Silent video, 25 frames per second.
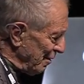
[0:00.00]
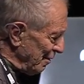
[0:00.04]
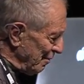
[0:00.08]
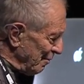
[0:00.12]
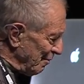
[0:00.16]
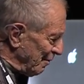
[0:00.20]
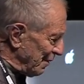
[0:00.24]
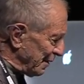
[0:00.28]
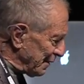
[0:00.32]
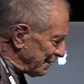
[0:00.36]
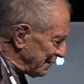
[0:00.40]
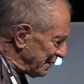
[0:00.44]

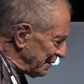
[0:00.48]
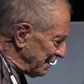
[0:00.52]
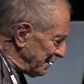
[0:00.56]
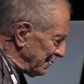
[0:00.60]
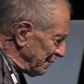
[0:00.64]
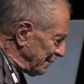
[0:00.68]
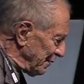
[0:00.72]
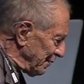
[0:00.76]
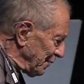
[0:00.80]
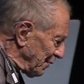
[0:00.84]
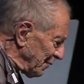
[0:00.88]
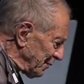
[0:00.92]
But
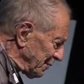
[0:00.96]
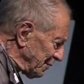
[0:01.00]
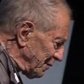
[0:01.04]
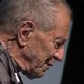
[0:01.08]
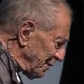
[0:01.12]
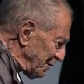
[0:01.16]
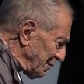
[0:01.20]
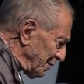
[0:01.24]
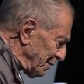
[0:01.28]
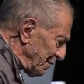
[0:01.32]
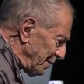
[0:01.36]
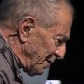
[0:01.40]

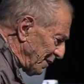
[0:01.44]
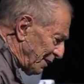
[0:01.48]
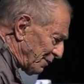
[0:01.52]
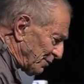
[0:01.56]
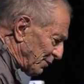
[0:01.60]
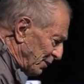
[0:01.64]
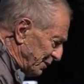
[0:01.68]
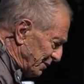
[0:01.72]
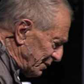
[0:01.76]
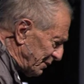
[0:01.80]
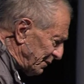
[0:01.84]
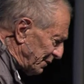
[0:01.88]
that
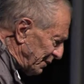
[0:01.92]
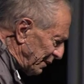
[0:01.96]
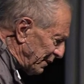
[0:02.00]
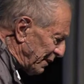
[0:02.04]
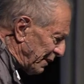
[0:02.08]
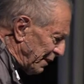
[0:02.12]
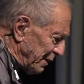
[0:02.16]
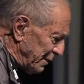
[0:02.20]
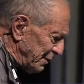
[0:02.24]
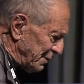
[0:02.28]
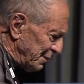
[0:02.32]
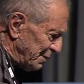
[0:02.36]
wasn't the
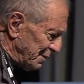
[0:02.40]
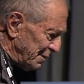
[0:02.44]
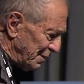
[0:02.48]
case.